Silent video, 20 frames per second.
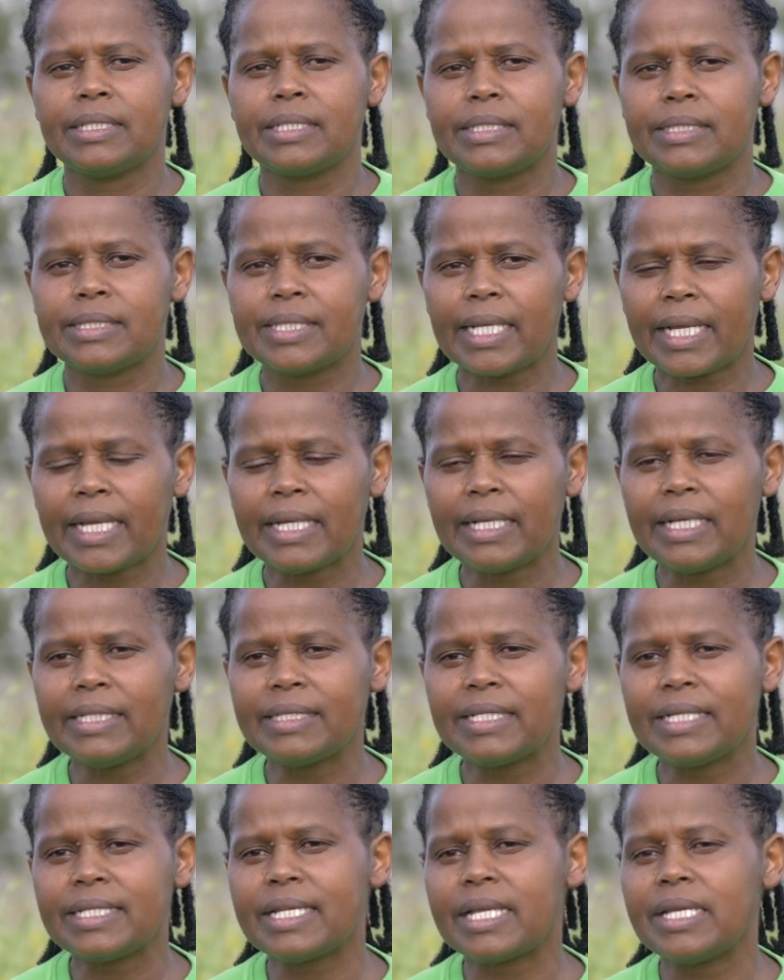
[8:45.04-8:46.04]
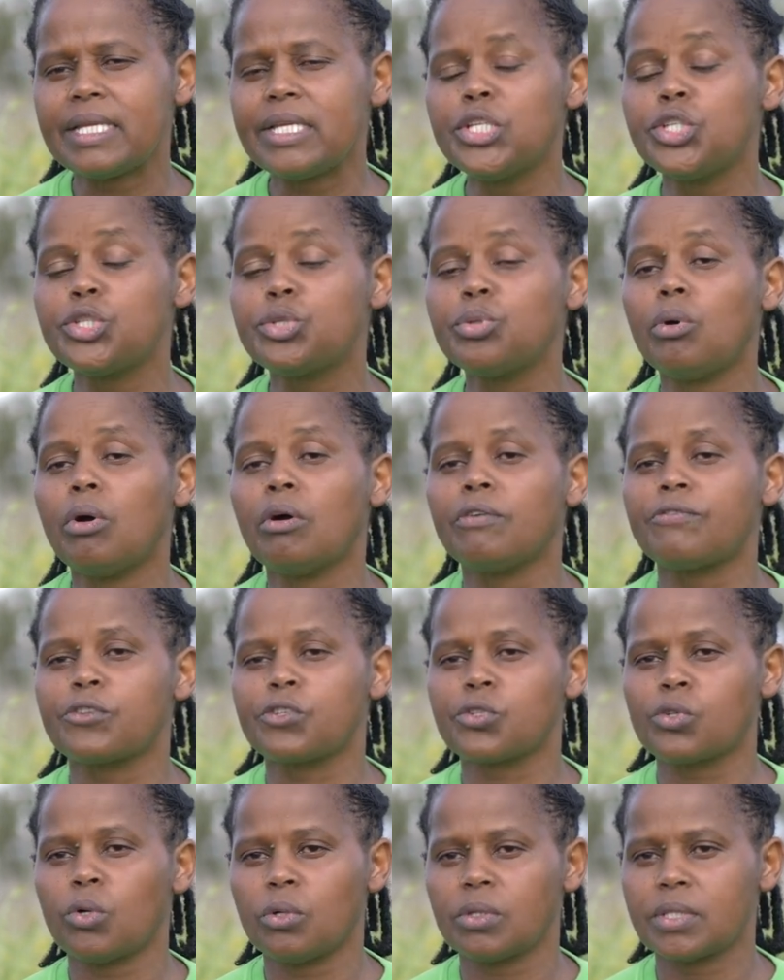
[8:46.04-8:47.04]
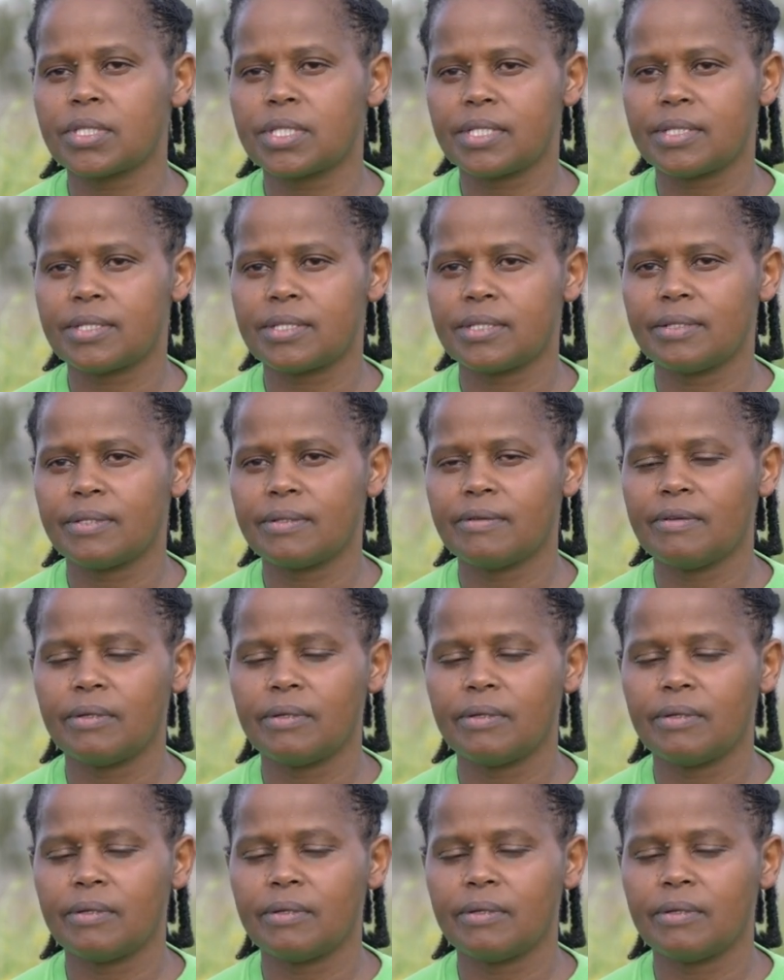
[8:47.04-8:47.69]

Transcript: Secondly, there's the issue of salts.